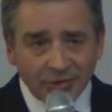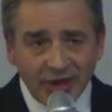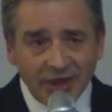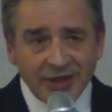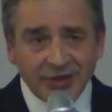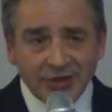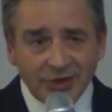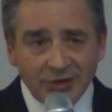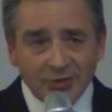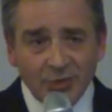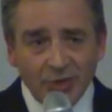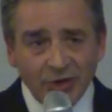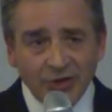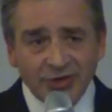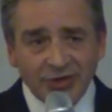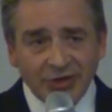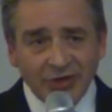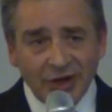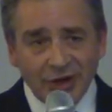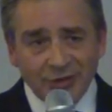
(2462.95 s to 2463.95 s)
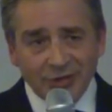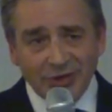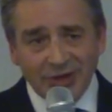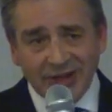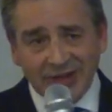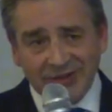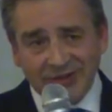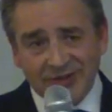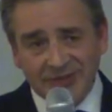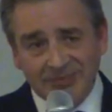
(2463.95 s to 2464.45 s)
They don't want to know
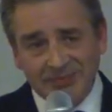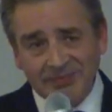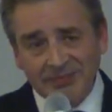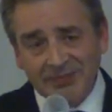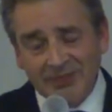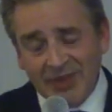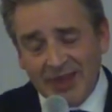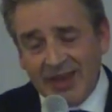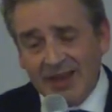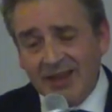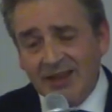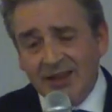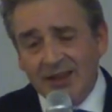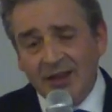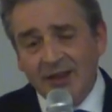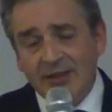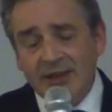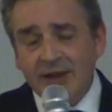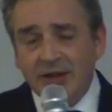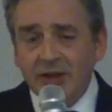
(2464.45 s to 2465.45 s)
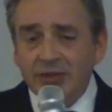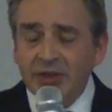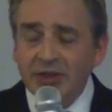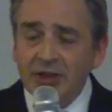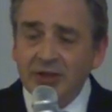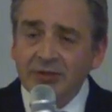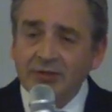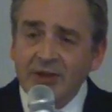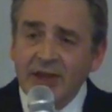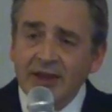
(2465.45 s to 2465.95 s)
that. And then at
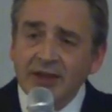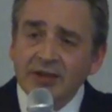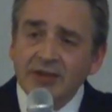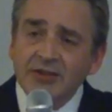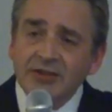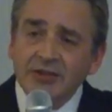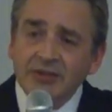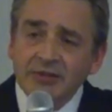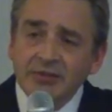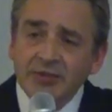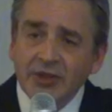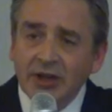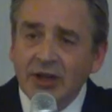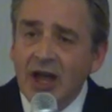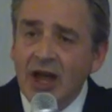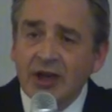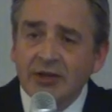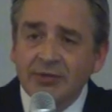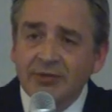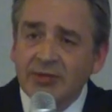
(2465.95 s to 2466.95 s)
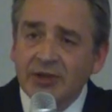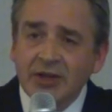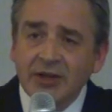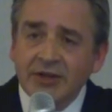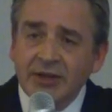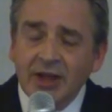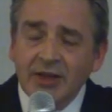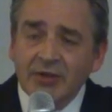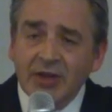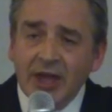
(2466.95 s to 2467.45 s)
the event, the live
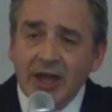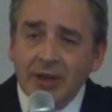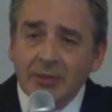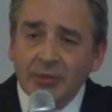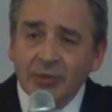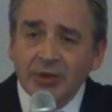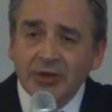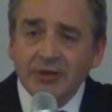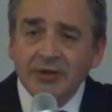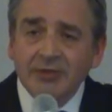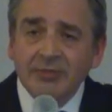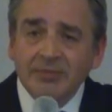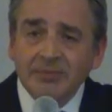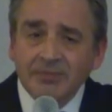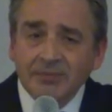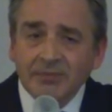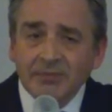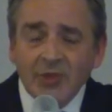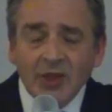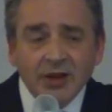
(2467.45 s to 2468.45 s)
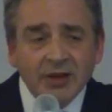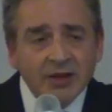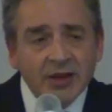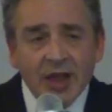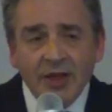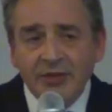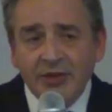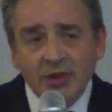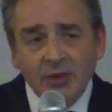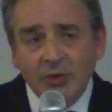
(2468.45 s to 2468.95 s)
feed never happened.
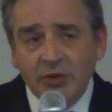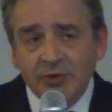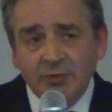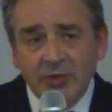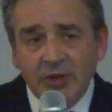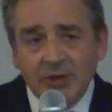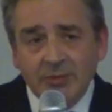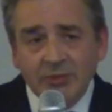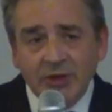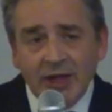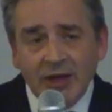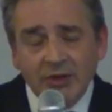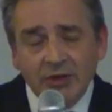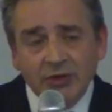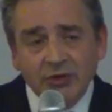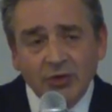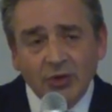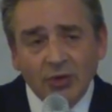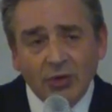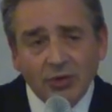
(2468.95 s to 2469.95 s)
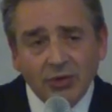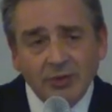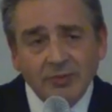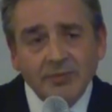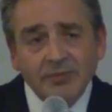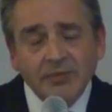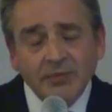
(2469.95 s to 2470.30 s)
Nothing was beamed out at all.